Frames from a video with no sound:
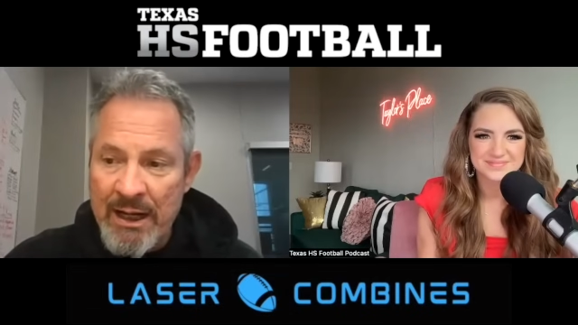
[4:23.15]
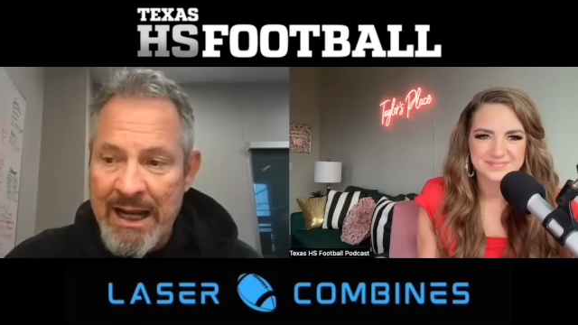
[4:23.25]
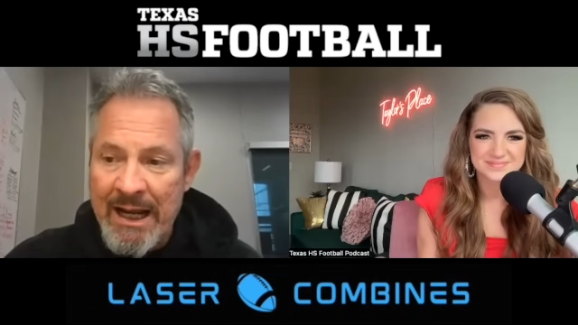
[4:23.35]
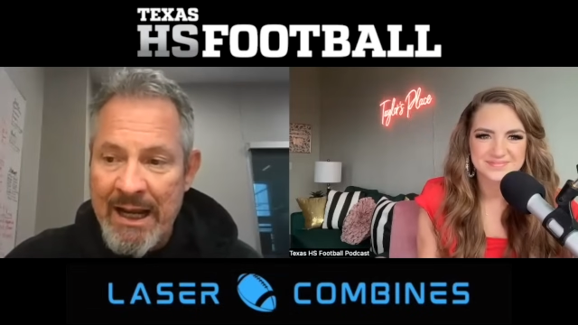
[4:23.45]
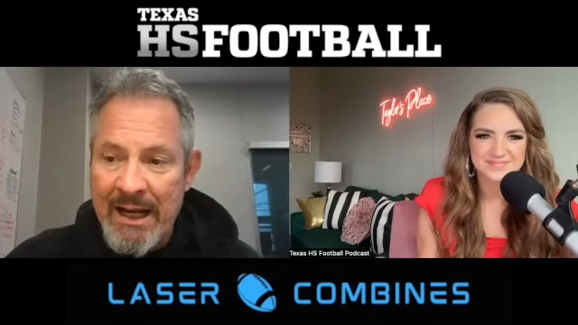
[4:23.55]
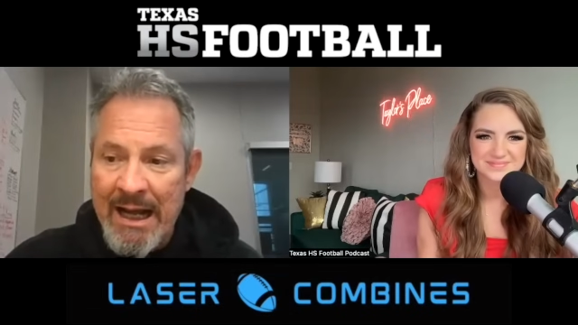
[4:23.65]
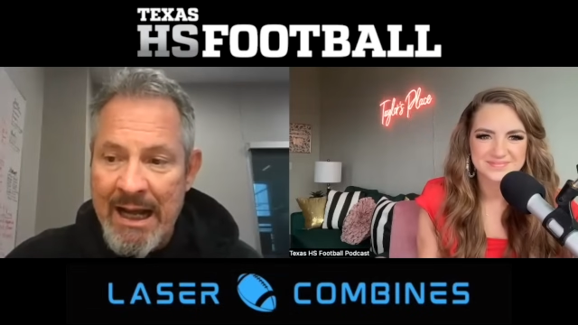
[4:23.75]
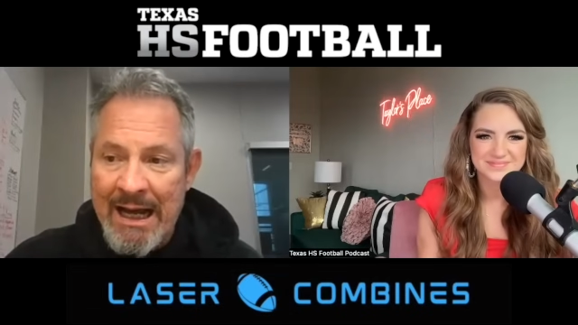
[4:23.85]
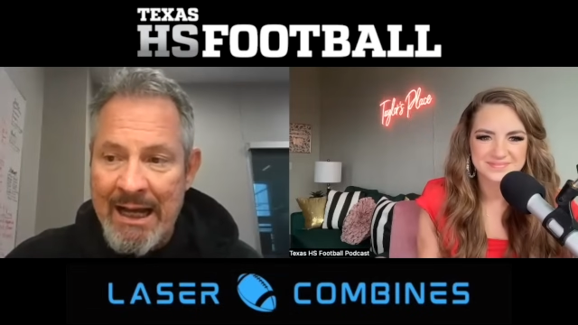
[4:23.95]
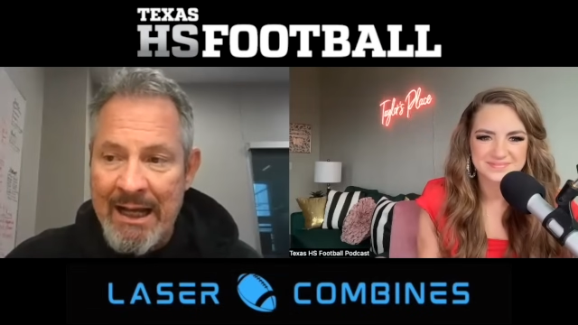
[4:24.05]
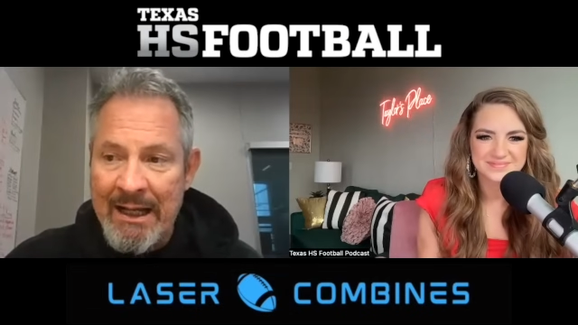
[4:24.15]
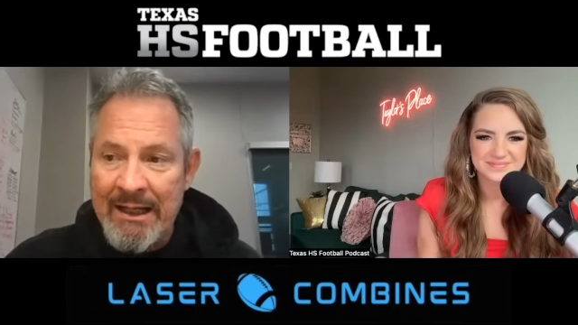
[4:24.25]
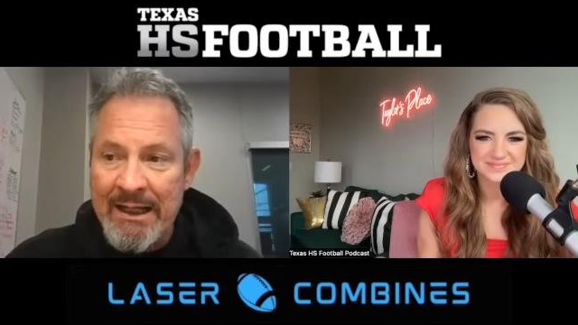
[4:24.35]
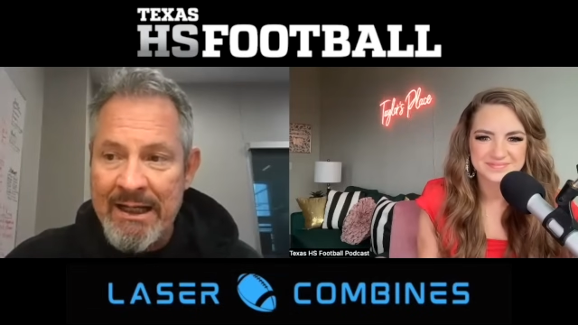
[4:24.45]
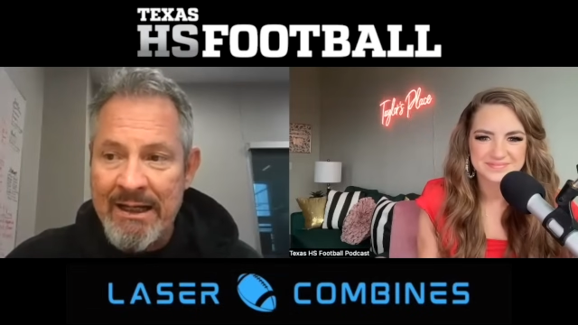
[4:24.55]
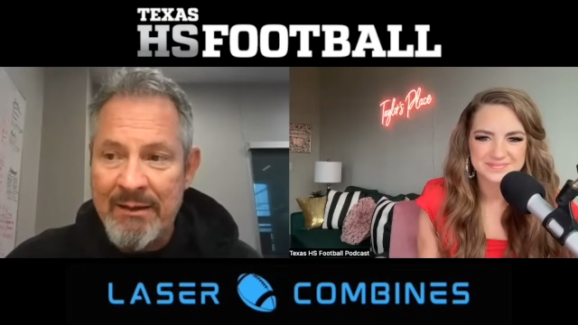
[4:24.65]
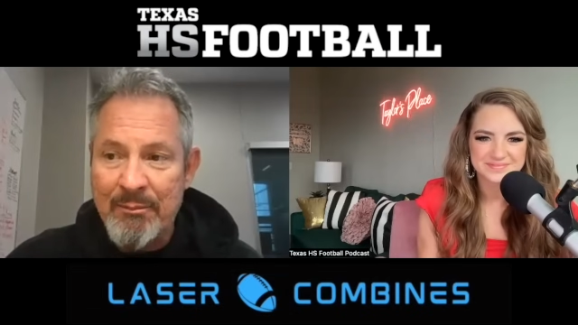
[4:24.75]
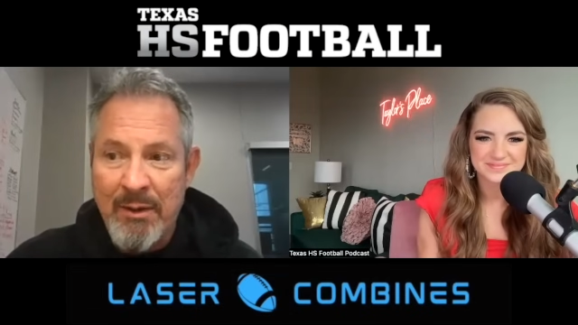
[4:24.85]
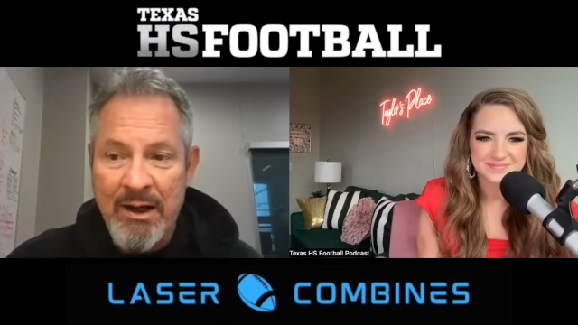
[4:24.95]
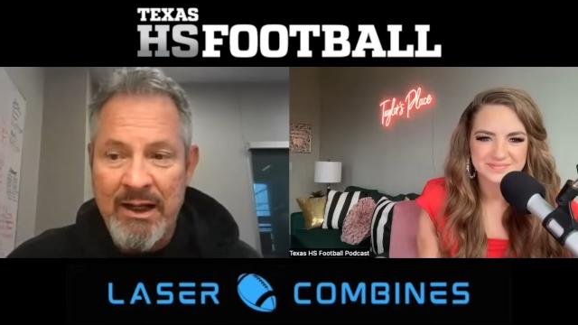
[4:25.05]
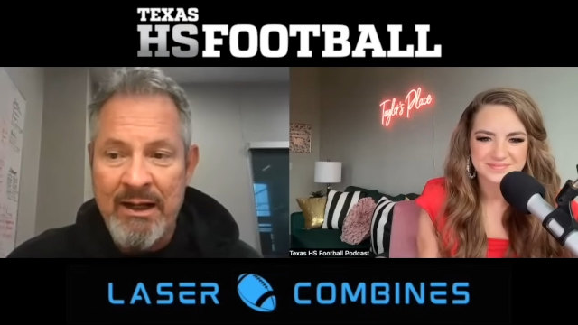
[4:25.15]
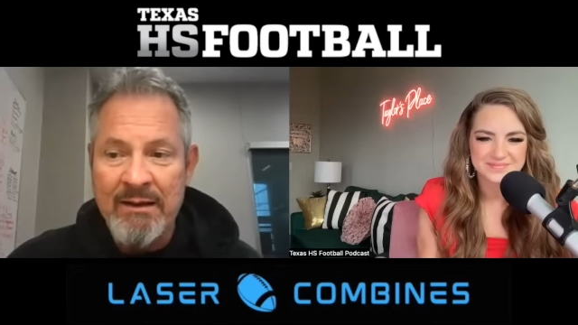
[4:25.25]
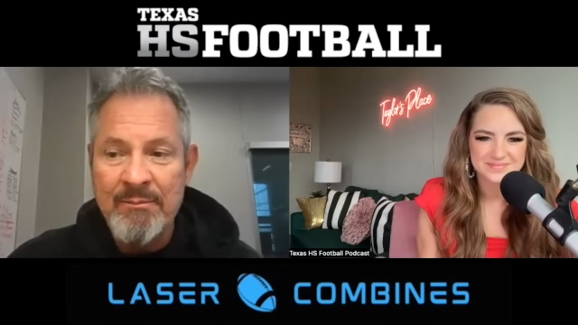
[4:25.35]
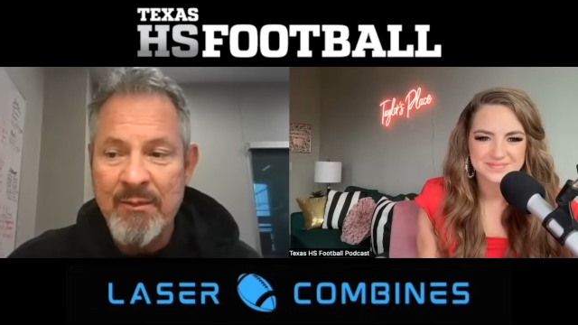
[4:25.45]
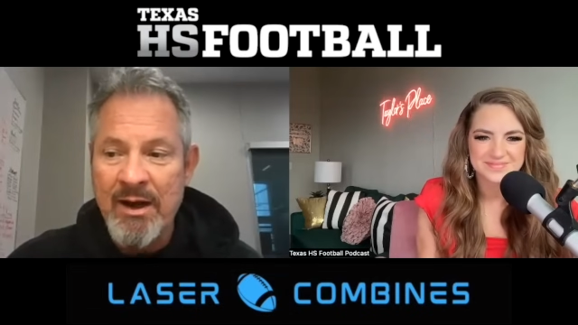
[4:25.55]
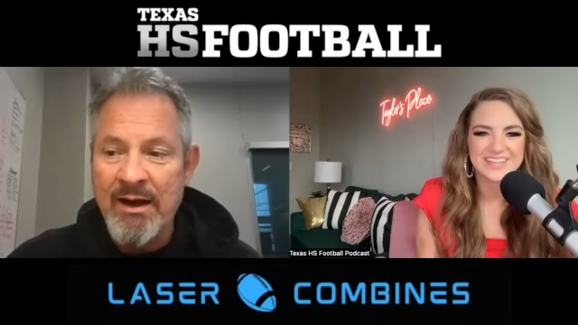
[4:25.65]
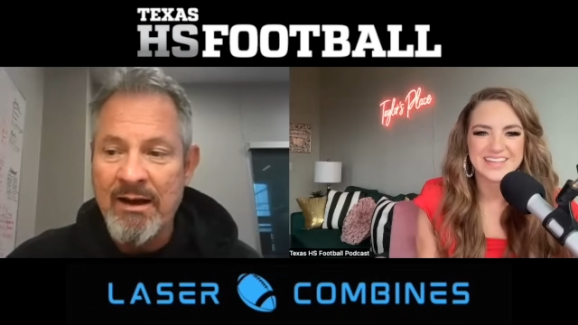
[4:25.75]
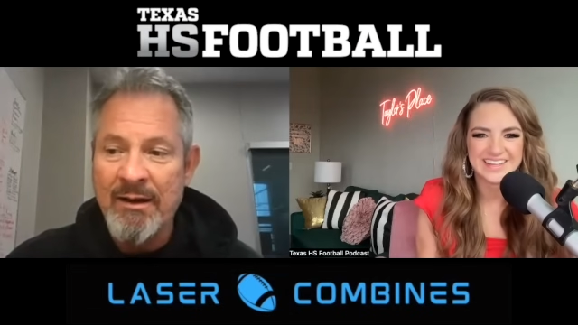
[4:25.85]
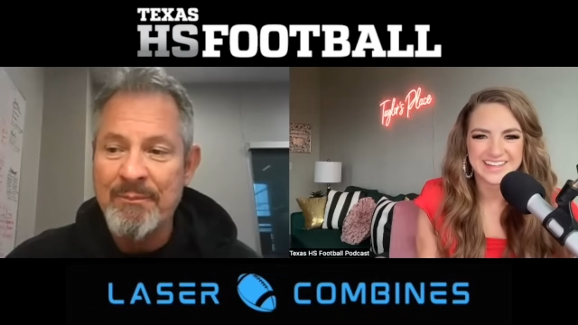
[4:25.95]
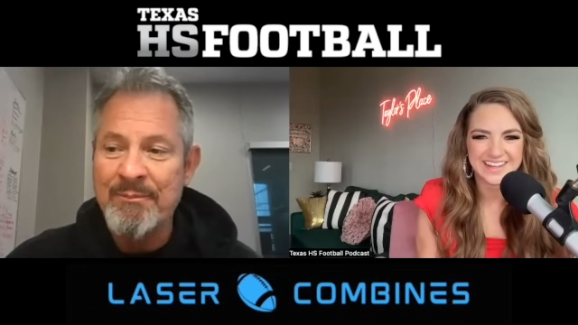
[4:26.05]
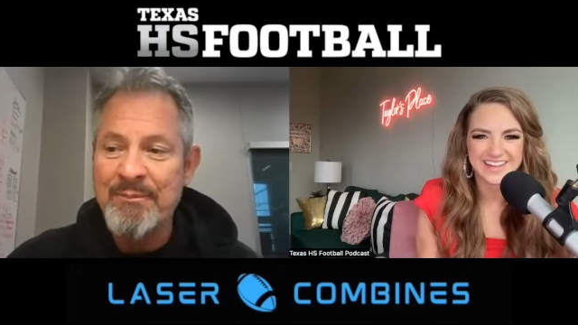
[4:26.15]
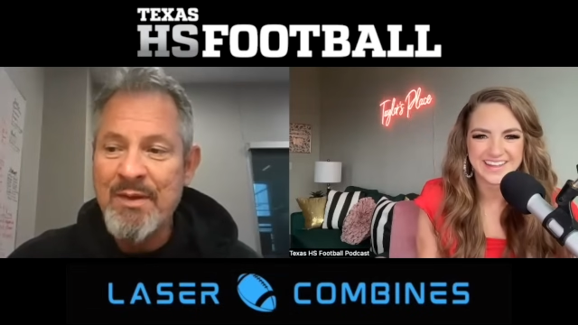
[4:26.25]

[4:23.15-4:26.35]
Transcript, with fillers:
Speaker 1: and I needed money. Um,